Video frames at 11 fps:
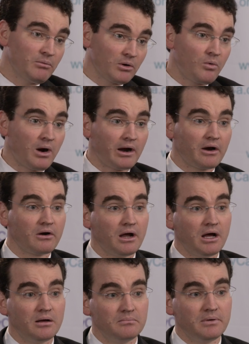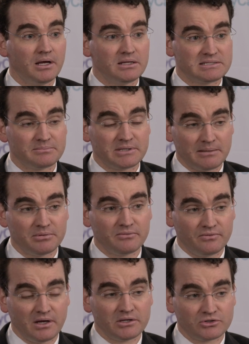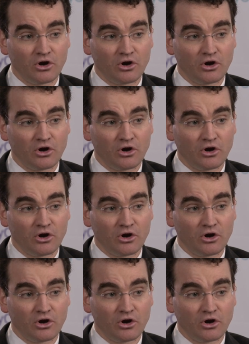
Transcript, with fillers: require um, uh, some type of uh,